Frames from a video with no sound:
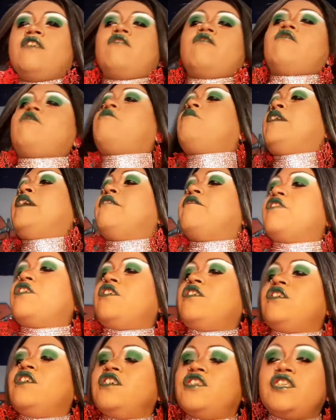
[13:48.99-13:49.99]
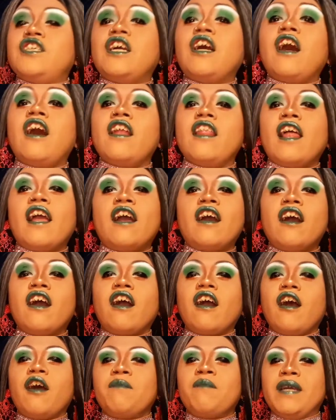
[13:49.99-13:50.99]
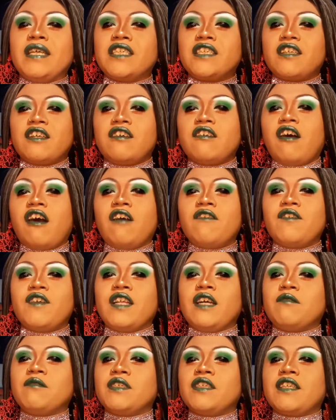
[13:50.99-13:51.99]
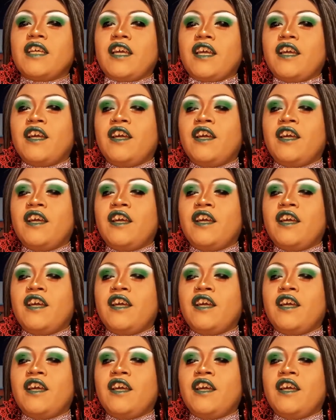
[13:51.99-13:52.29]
or whenever, she got like, basically an offer that was like,